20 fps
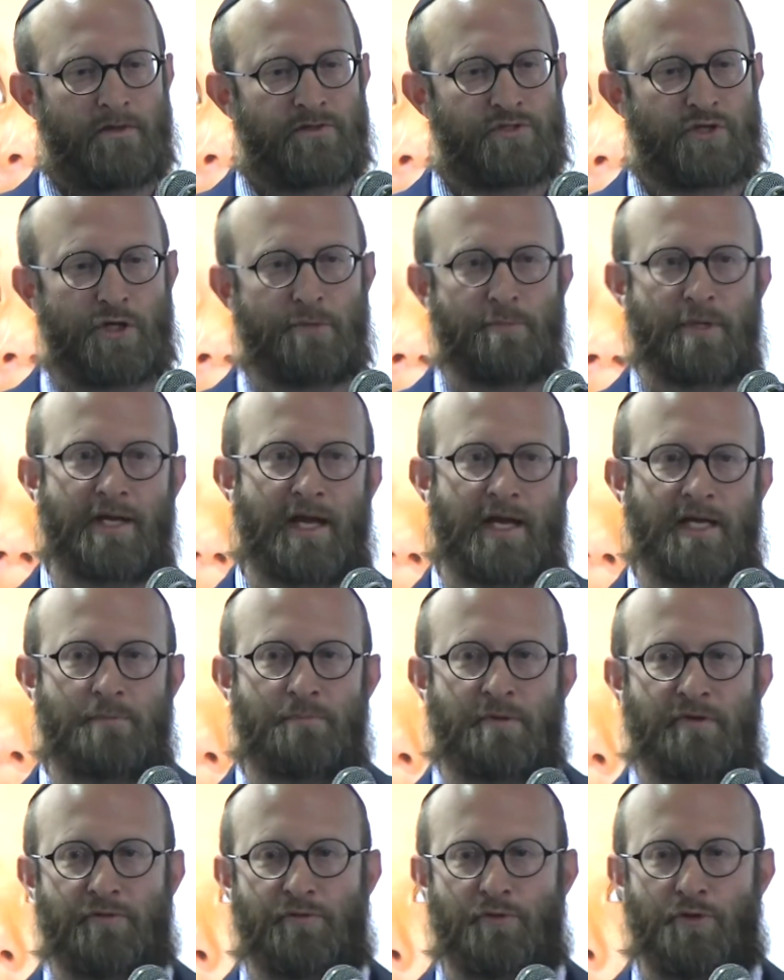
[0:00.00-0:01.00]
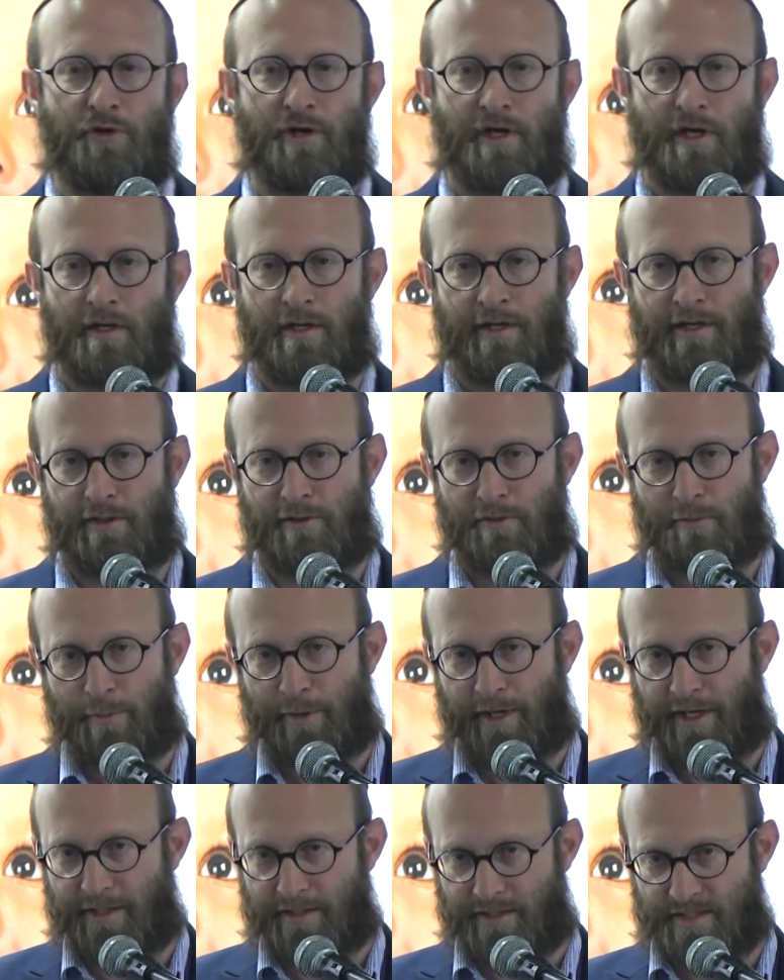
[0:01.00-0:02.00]
terminate before a clinical
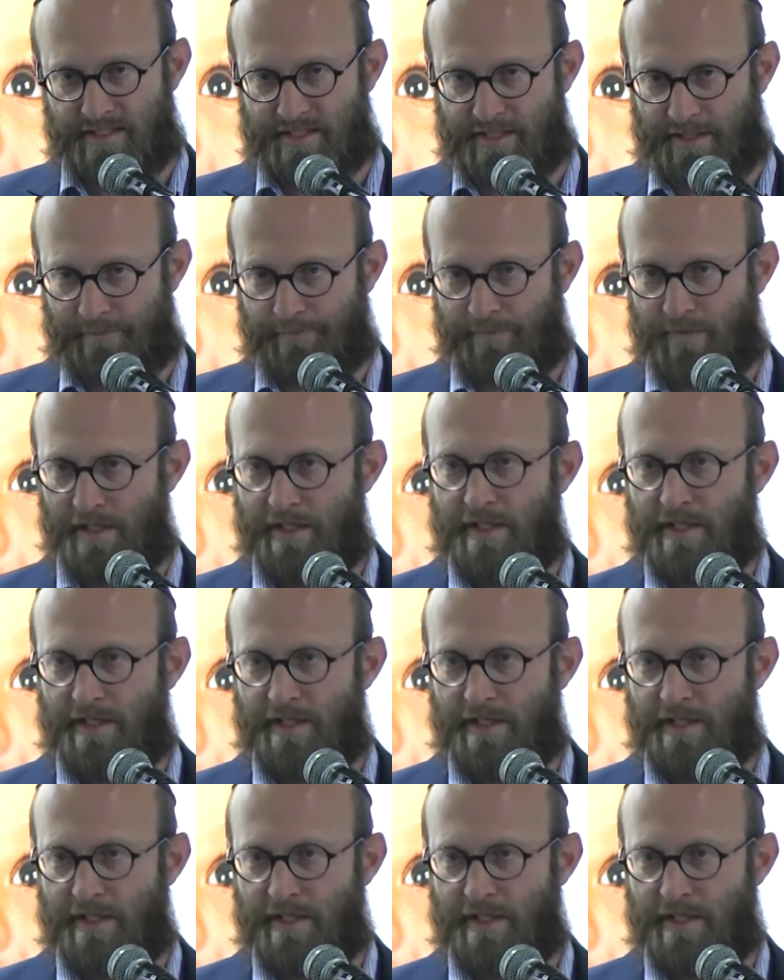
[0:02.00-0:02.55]
pregnancy.